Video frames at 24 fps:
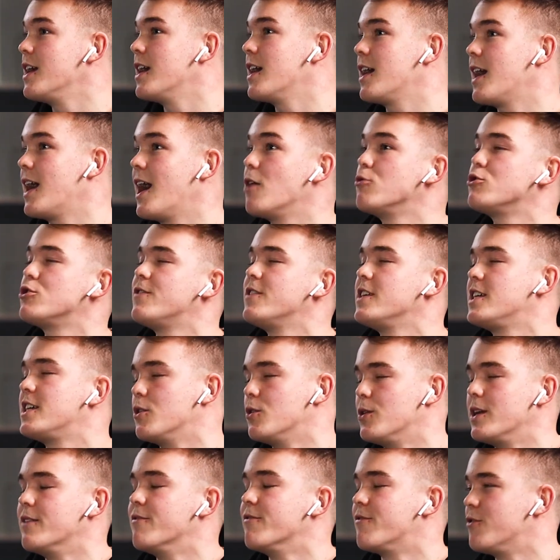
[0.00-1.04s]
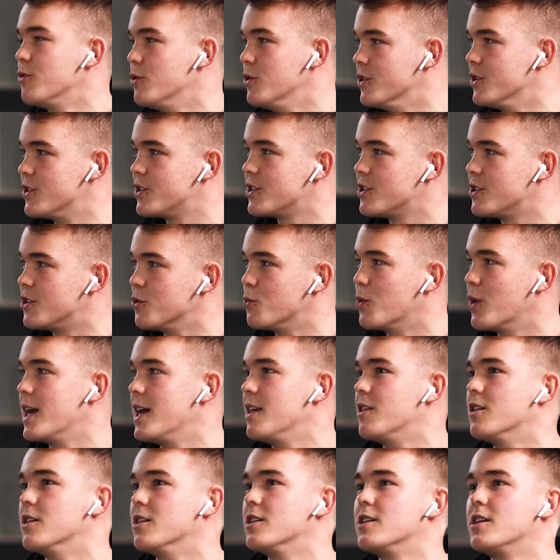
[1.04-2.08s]
how do you think it will influence the way
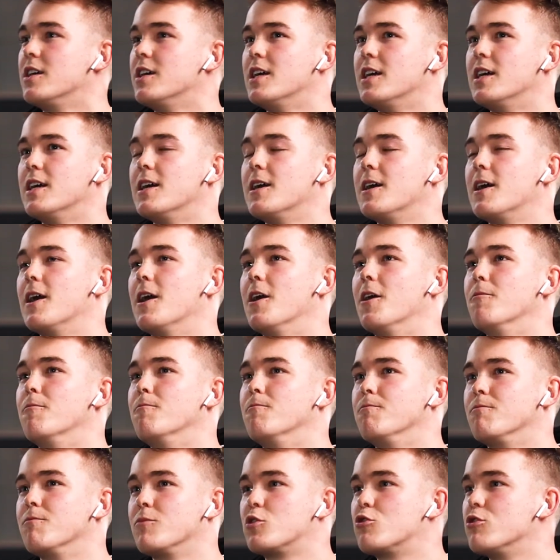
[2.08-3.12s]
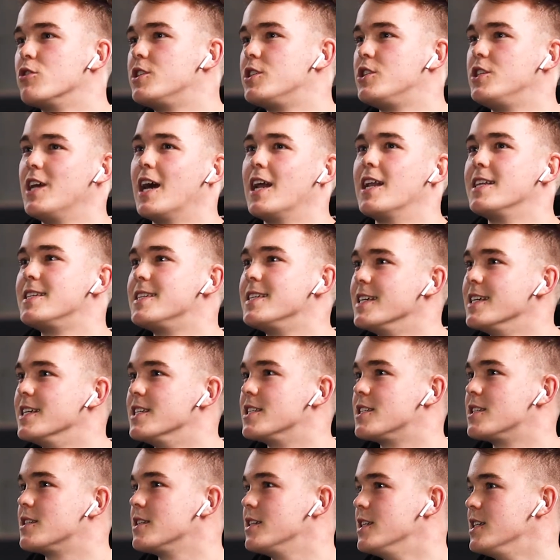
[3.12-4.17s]
that Christianity
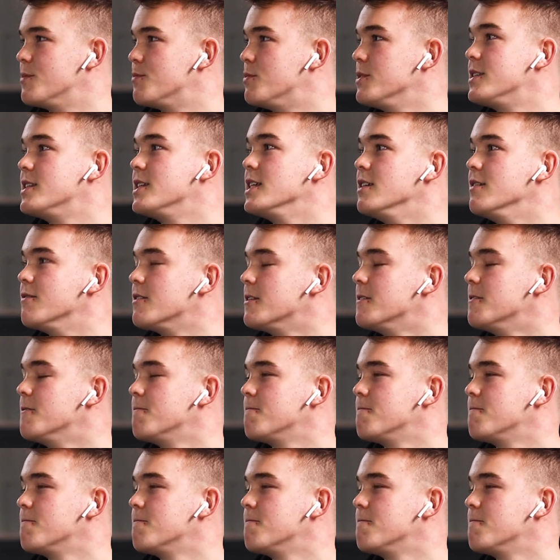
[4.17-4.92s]
is perceived?